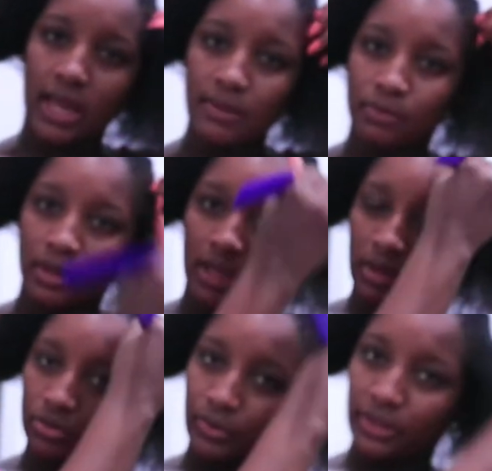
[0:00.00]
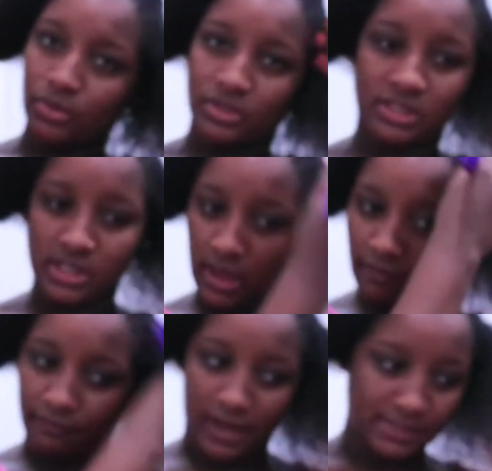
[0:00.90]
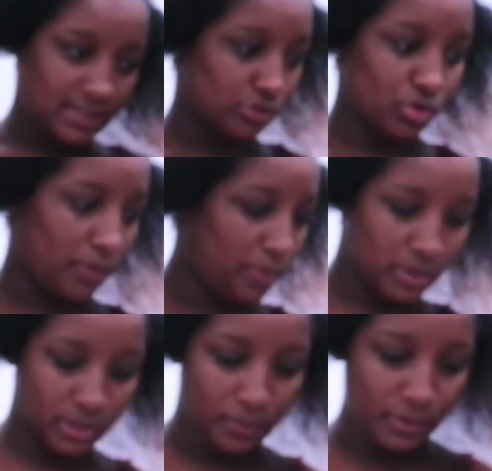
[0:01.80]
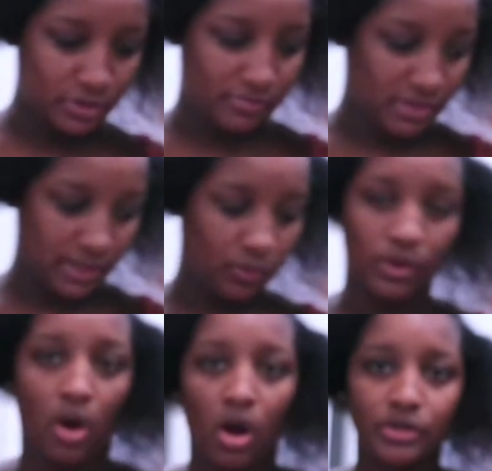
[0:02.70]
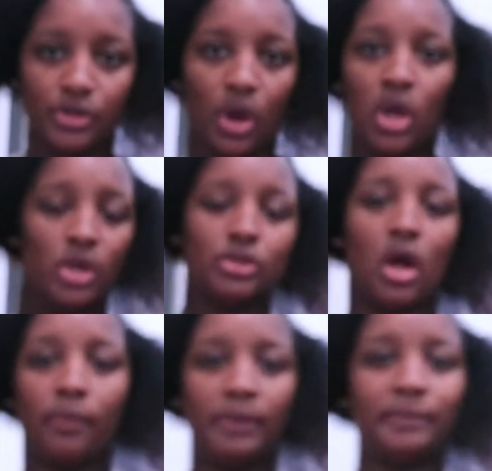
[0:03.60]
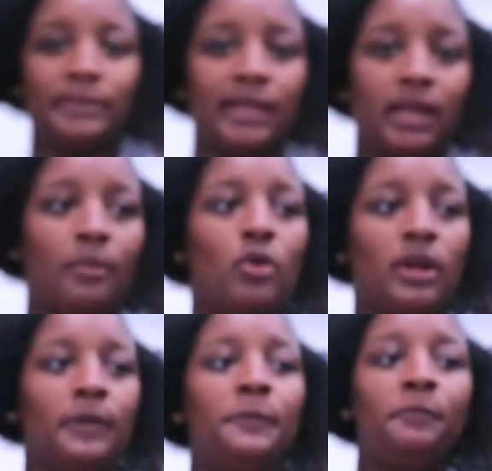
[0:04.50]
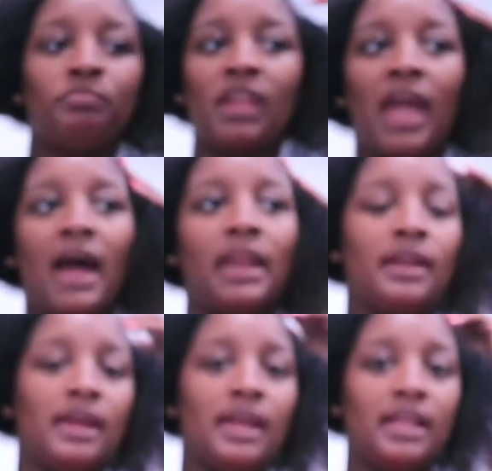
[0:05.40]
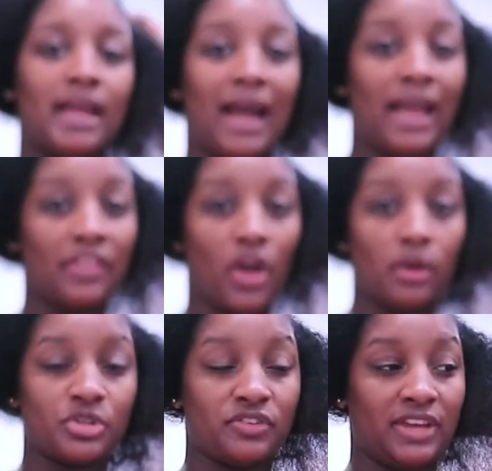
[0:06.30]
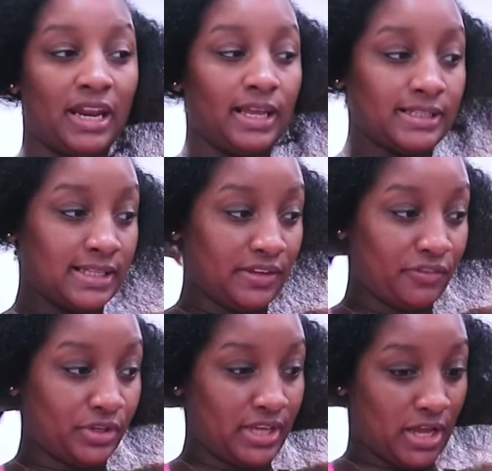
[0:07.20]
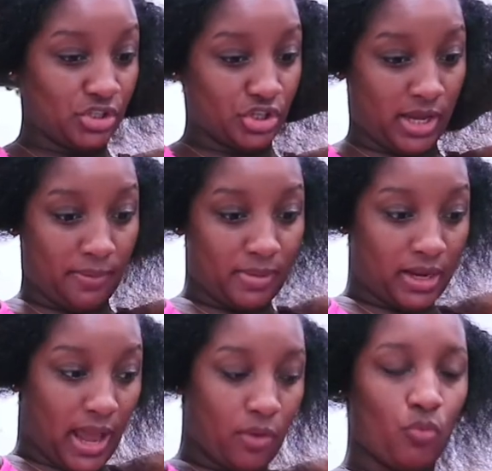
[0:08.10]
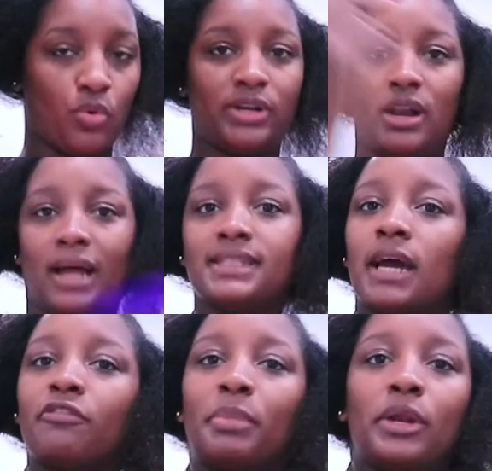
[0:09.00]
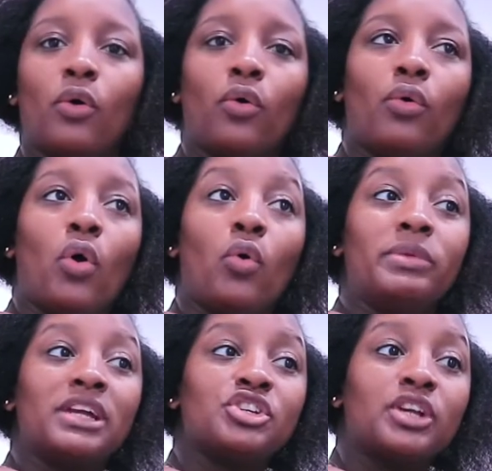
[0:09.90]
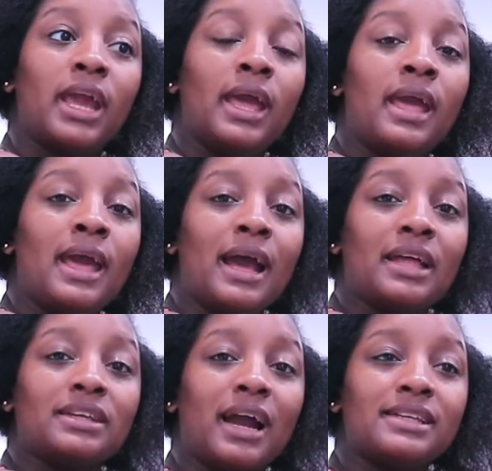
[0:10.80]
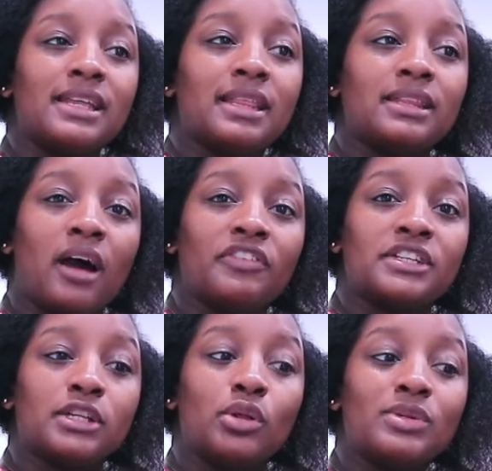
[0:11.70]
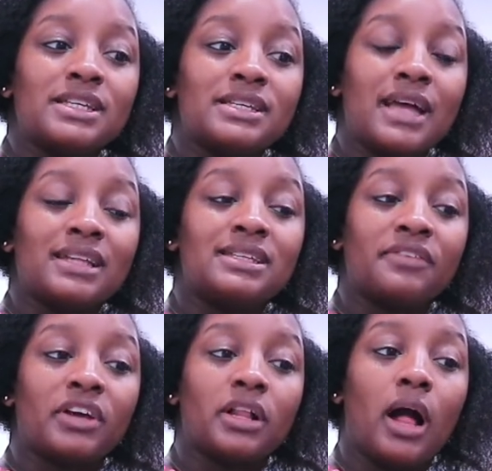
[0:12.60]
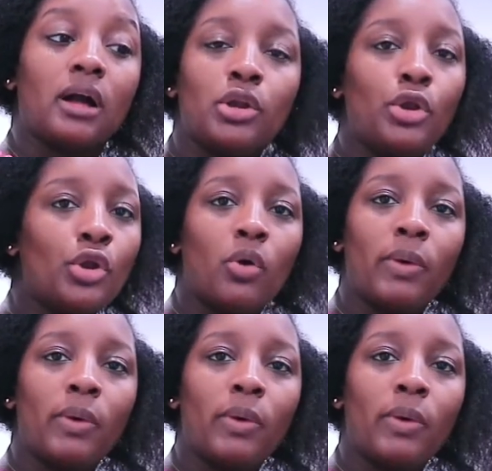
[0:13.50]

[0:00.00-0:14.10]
I keep looking out the window to see if I see a truck pulling up or something like where are you y'all people like come on and I had the option of getting it delivered yesterday but I would not have been home yesterday and the guy said that the office closes at seven o'clock no